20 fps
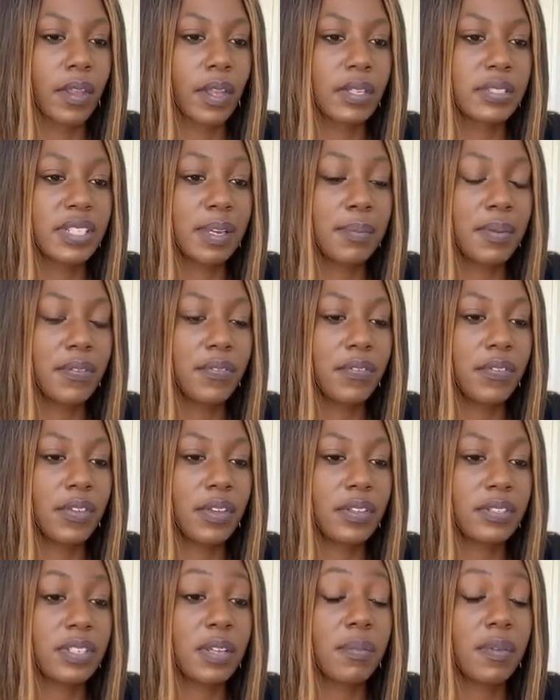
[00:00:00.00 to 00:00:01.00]
Some
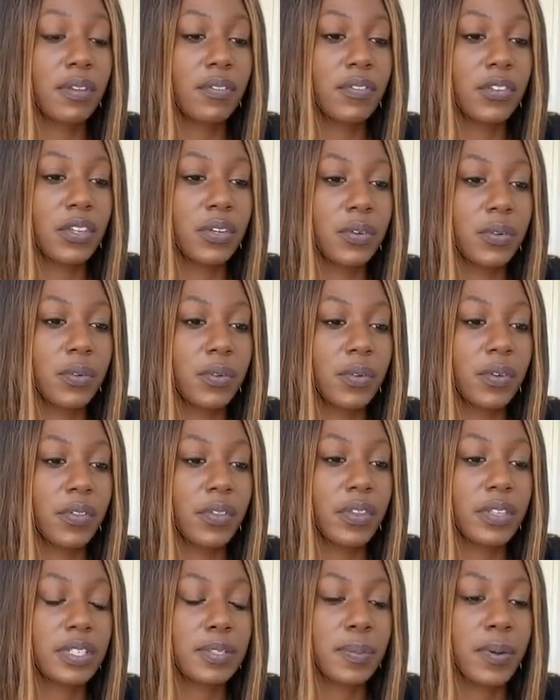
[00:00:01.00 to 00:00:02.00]
of you,
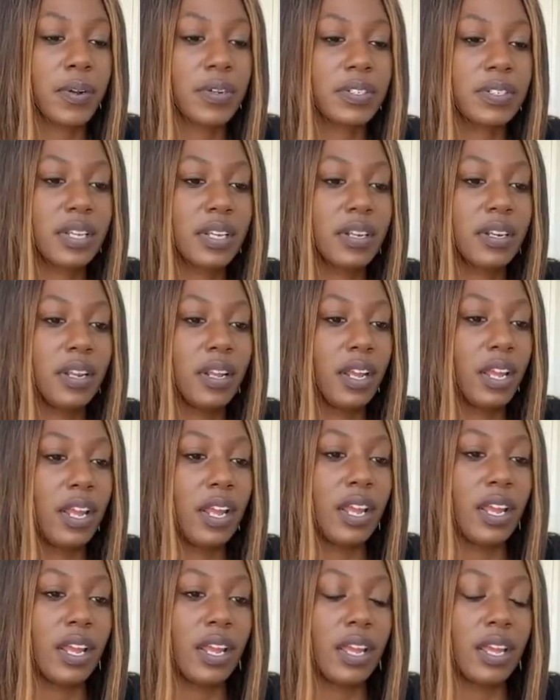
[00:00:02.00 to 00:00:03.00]

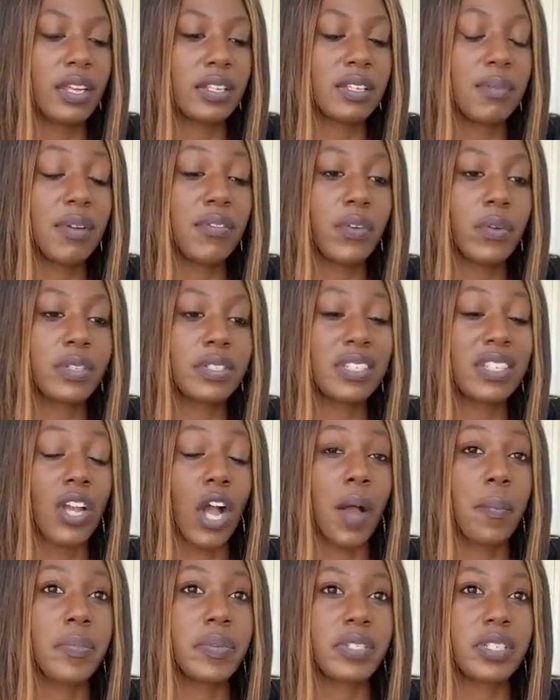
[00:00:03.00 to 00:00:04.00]
it's the
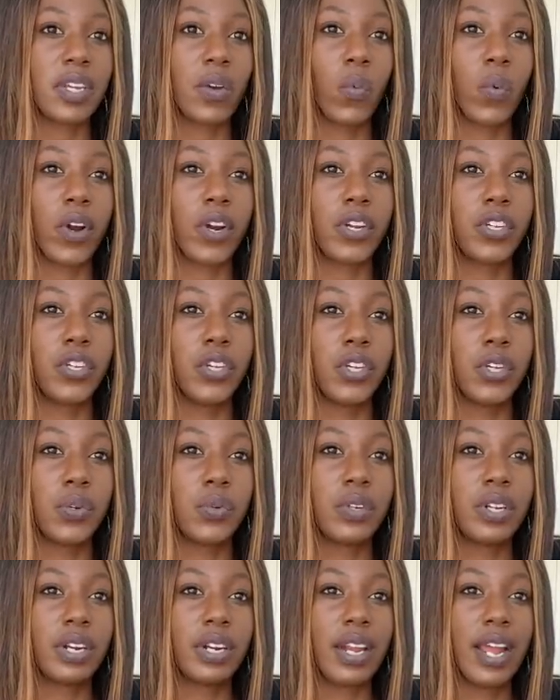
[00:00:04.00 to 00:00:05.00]
opposite, where you
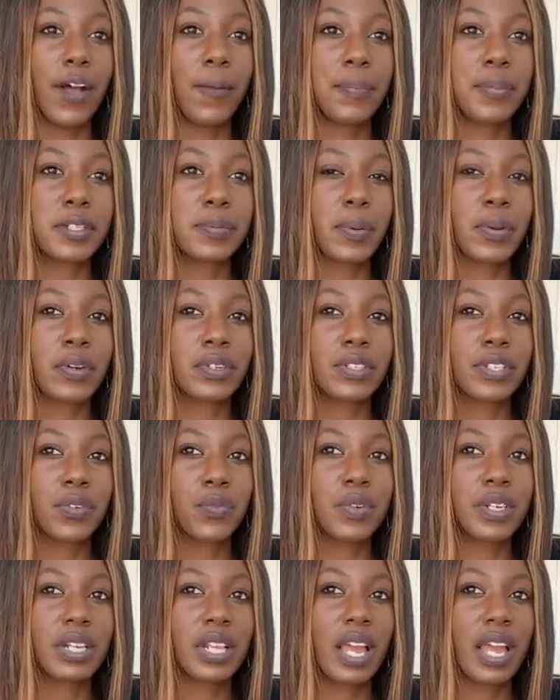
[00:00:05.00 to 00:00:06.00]
didn't help this person
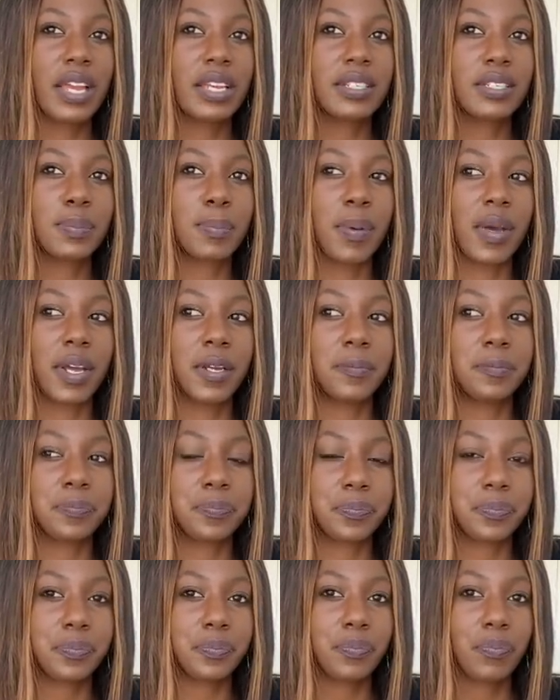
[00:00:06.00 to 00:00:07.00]
realize, but
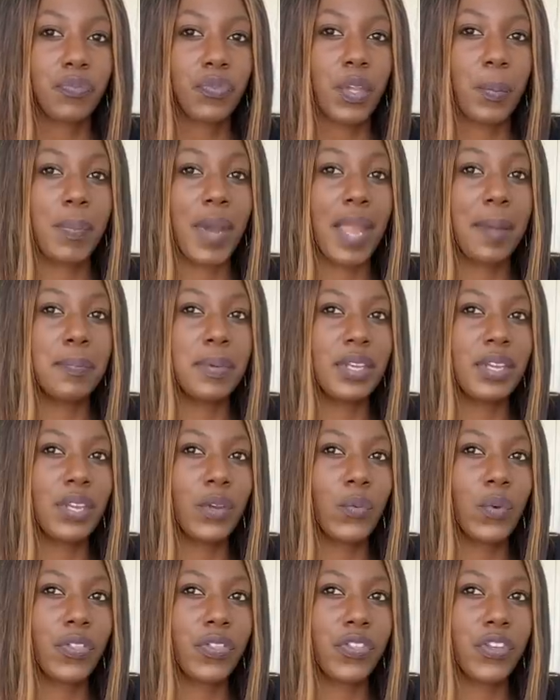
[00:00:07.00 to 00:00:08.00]
by
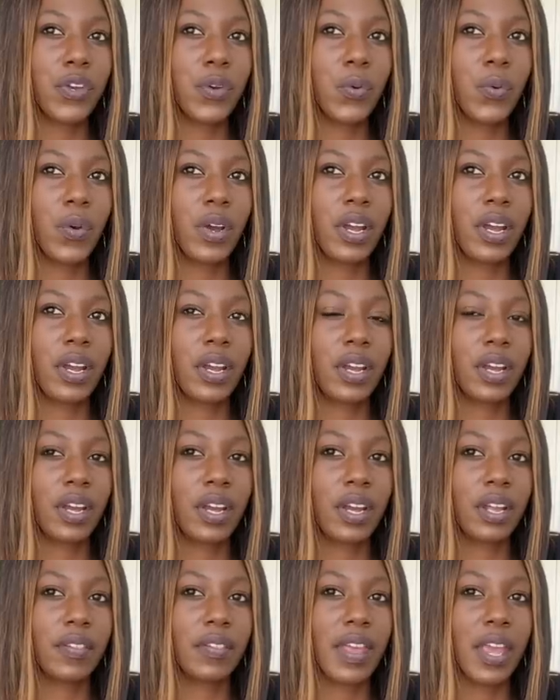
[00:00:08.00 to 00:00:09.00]
being with you,
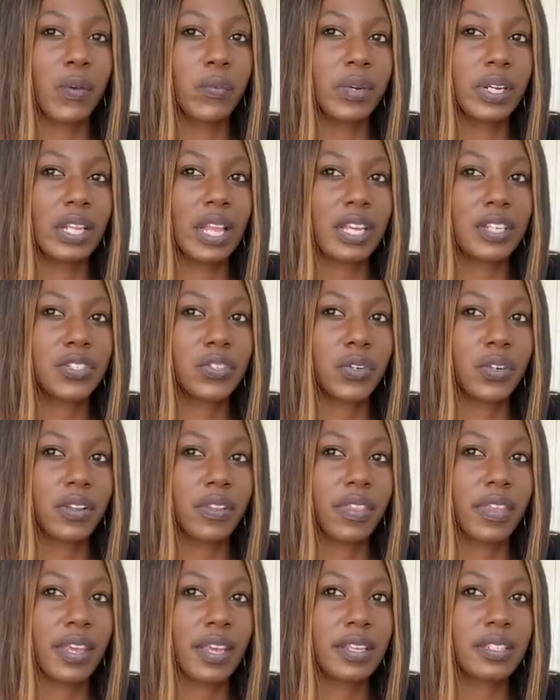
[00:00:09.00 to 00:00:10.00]
they realized certain
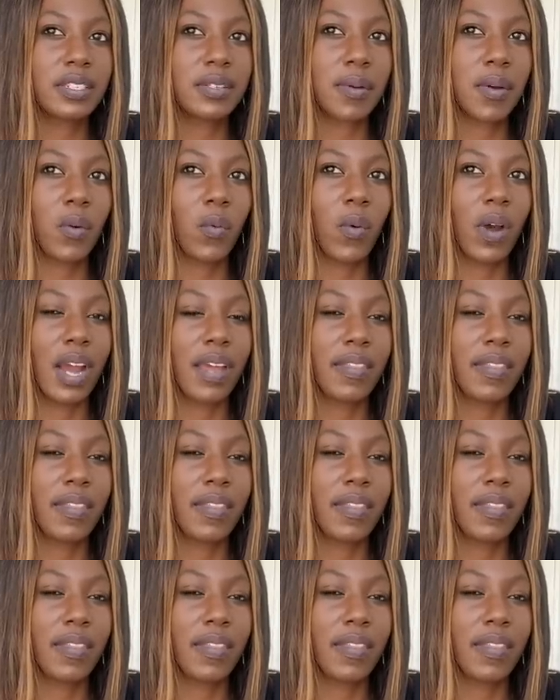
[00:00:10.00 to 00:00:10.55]
things about